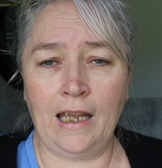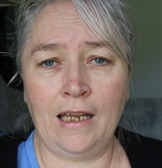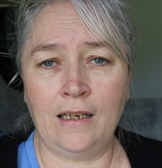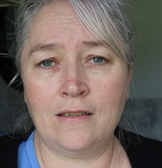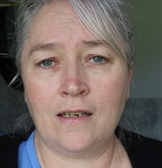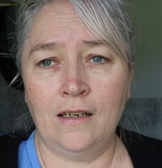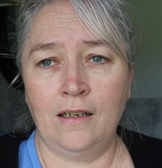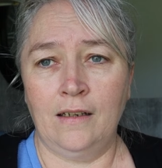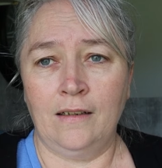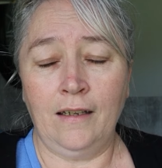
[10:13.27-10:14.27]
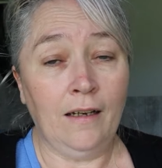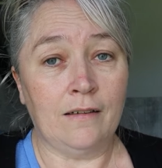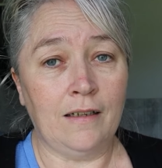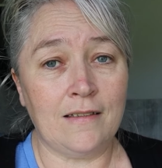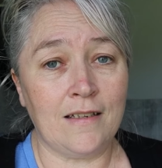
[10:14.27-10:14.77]
And yeah,
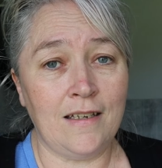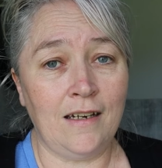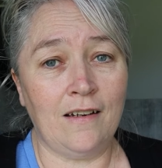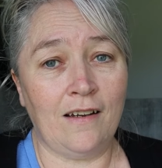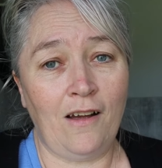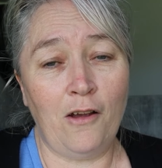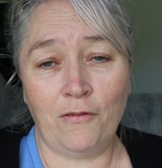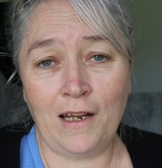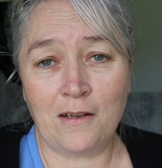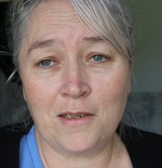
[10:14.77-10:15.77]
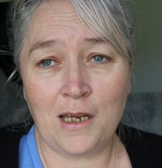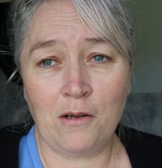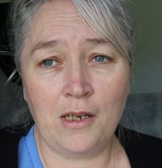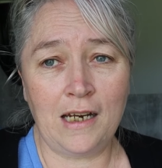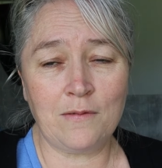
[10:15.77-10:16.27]
as I said, hopefully I'll see you
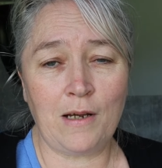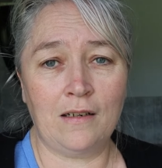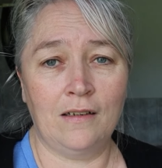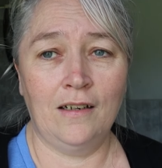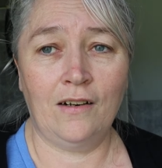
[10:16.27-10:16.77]
on the next one.